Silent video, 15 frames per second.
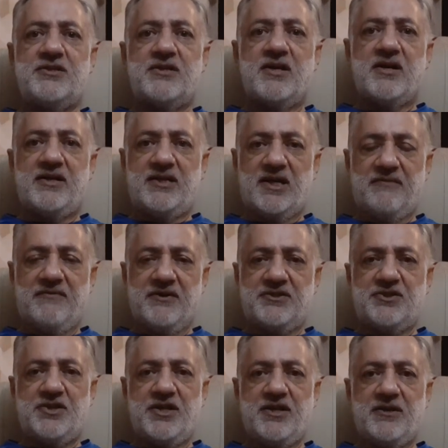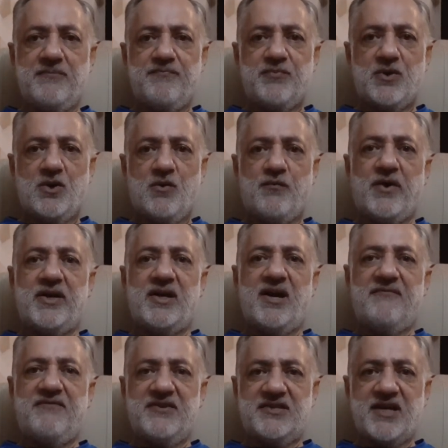while emphasizing
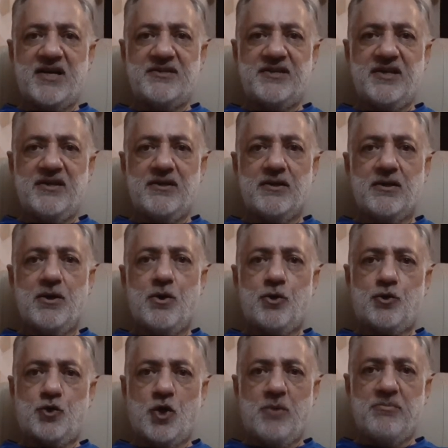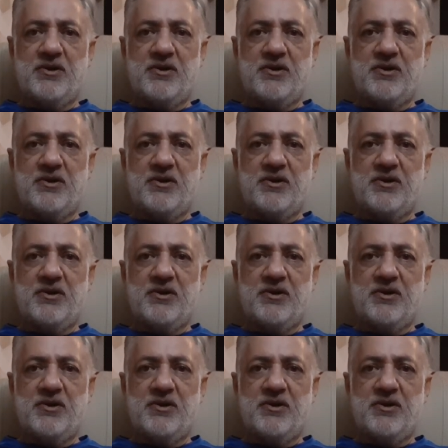common national goals